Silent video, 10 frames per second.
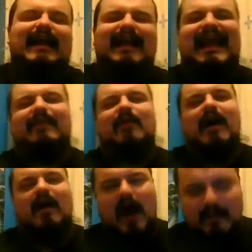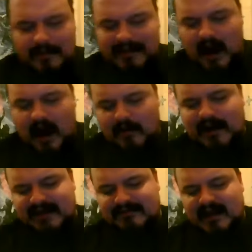Again, I'll
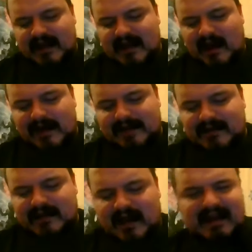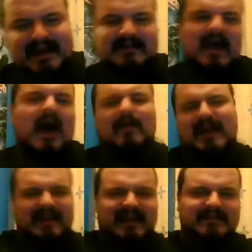leave a link. I'll
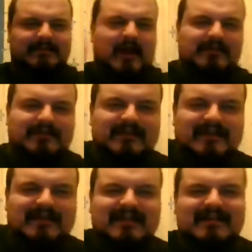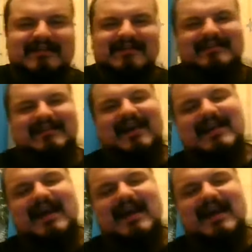leave a link to both. No.